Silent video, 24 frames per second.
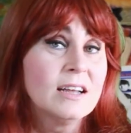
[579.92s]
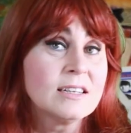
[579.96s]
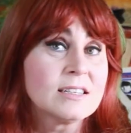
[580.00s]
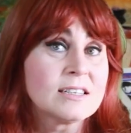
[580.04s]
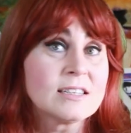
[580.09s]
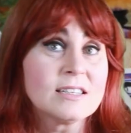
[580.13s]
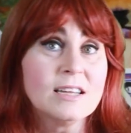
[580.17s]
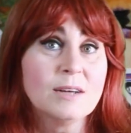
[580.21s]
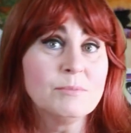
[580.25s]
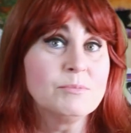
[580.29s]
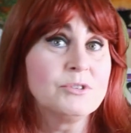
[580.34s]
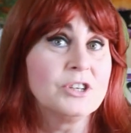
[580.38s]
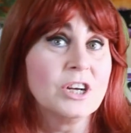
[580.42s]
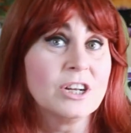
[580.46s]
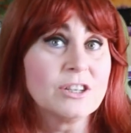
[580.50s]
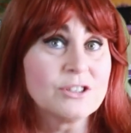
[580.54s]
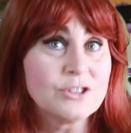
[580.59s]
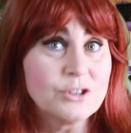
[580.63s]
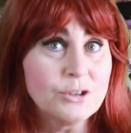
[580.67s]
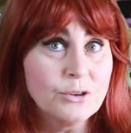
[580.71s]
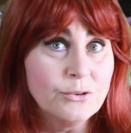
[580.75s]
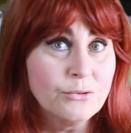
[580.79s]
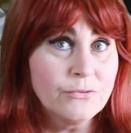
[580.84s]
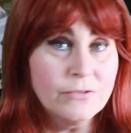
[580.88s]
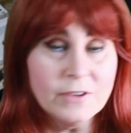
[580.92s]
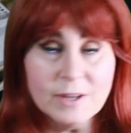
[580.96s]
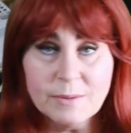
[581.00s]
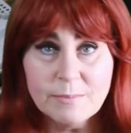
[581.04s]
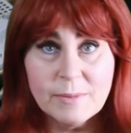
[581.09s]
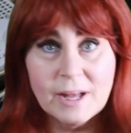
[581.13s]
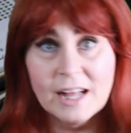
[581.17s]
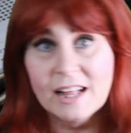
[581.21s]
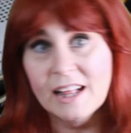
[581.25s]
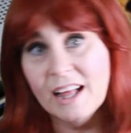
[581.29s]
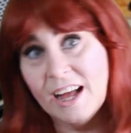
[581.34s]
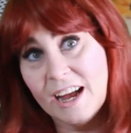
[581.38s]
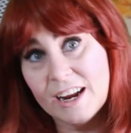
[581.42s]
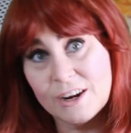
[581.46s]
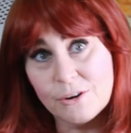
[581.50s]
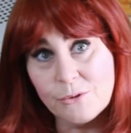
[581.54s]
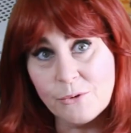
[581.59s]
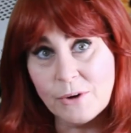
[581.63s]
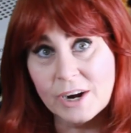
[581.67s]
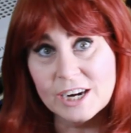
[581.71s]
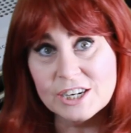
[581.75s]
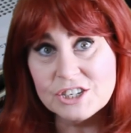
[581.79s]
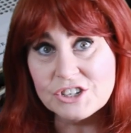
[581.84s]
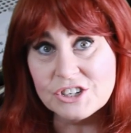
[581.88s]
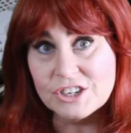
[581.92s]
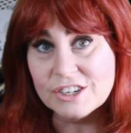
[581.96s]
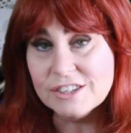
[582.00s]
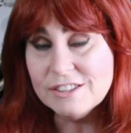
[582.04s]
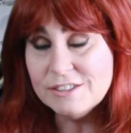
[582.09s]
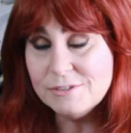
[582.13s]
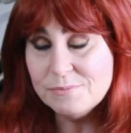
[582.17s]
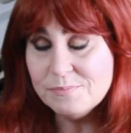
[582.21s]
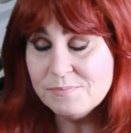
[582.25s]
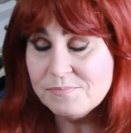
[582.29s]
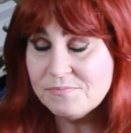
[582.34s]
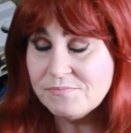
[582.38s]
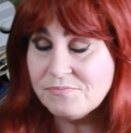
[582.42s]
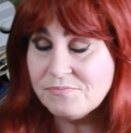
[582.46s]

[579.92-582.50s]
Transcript: subject to female adoration,